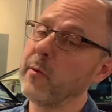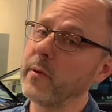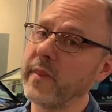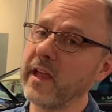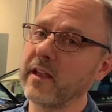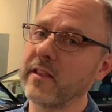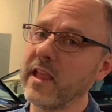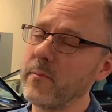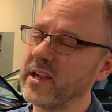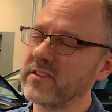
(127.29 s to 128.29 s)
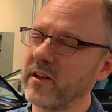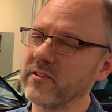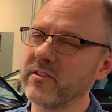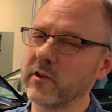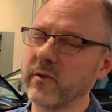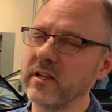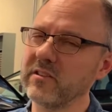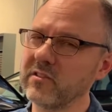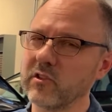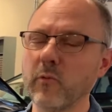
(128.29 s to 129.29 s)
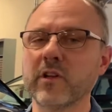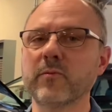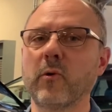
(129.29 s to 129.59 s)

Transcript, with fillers: But then that makes our degree so much